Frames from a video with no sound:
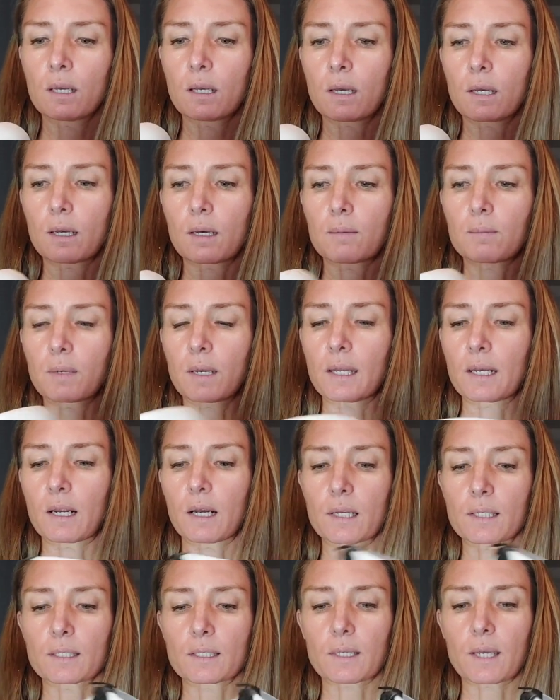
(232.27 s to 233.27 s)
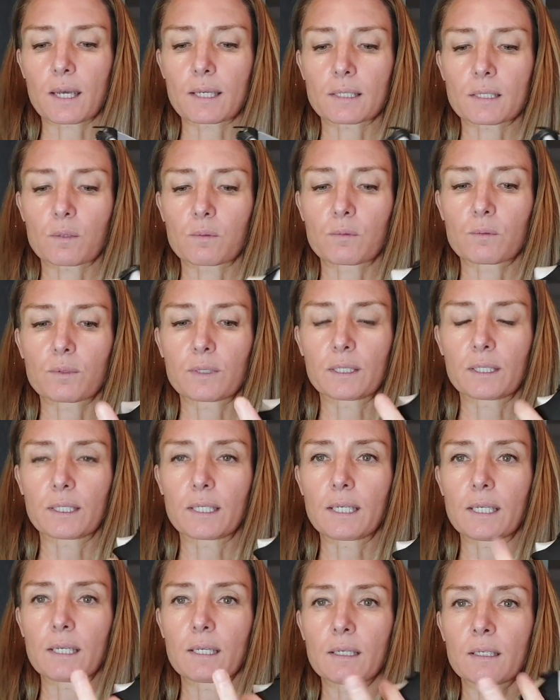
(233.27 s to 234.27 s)
It also has a
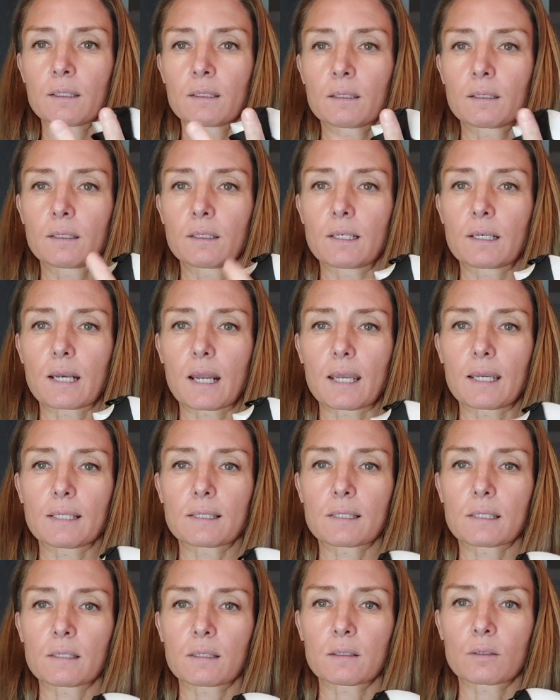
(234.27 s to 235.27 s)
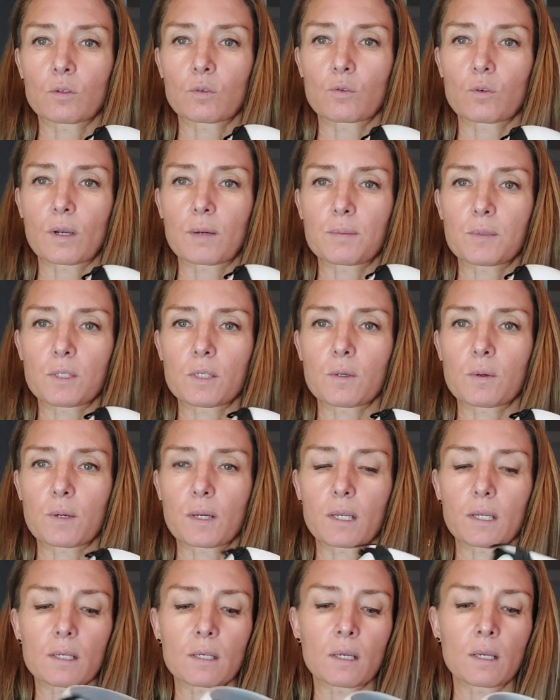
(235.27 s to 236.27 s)
really nice grip to
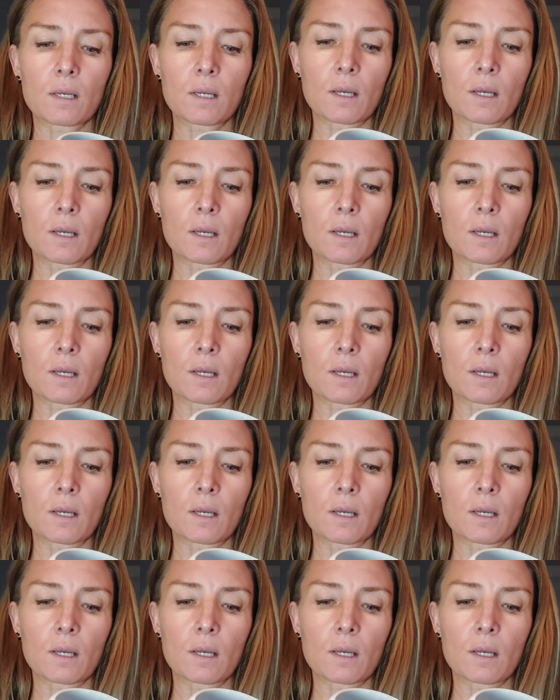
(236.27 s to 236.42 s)
it.